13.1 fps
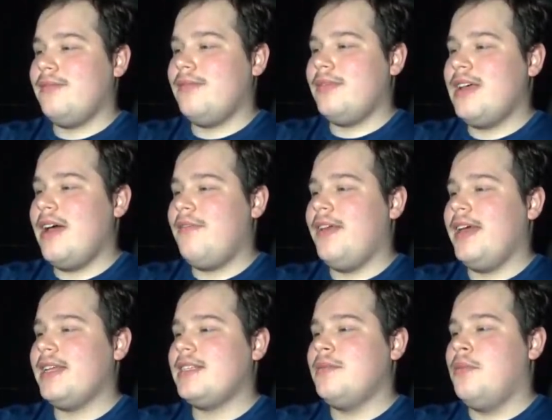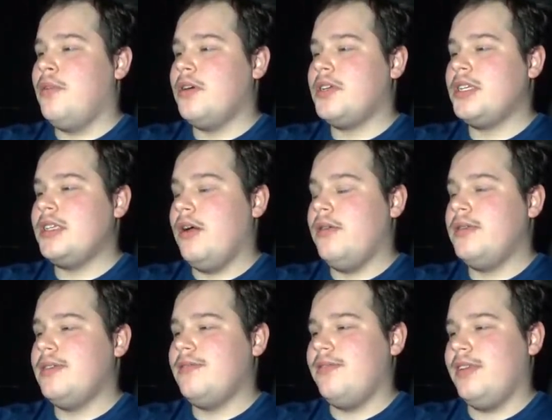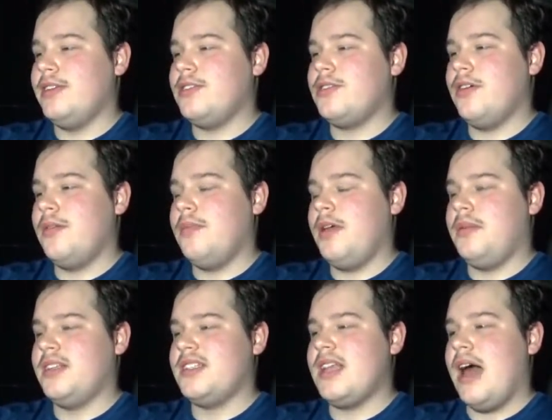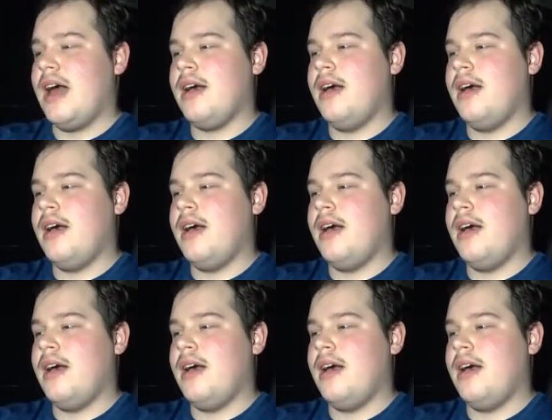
definitely get some more stones and flint so I'd be able to stock